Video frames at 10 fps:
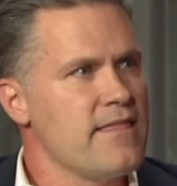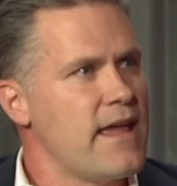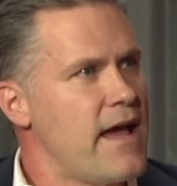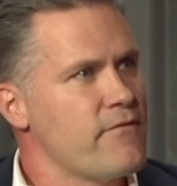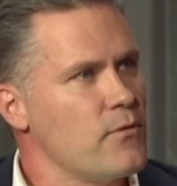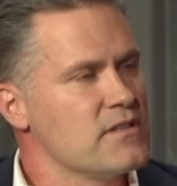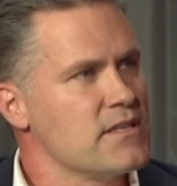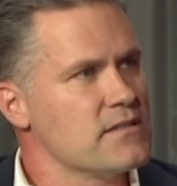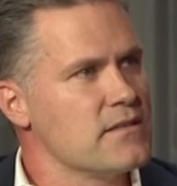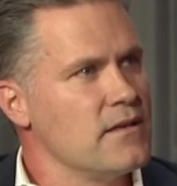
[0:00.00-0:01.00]
and they Four haven't
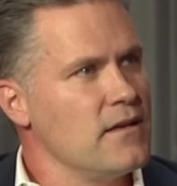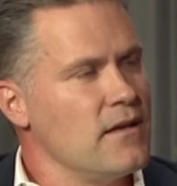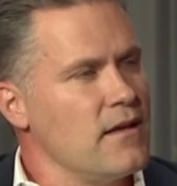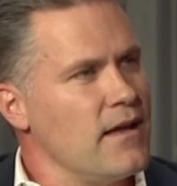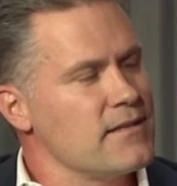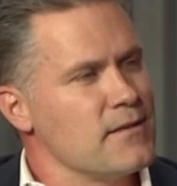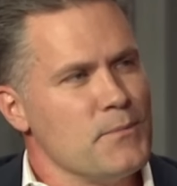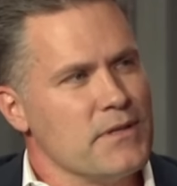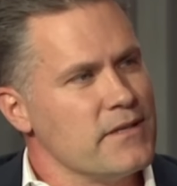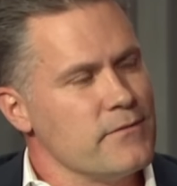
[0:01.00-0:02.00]
touchdowns. won since. That's
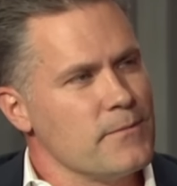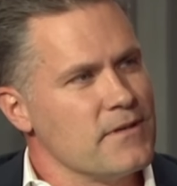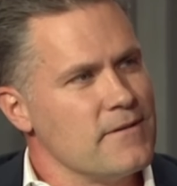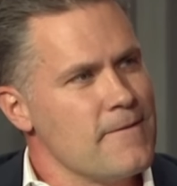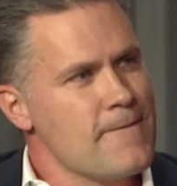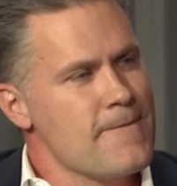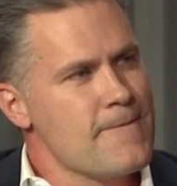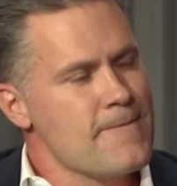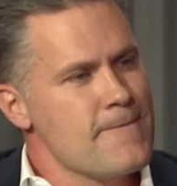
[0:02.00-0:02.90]
unbelievable. I know. I,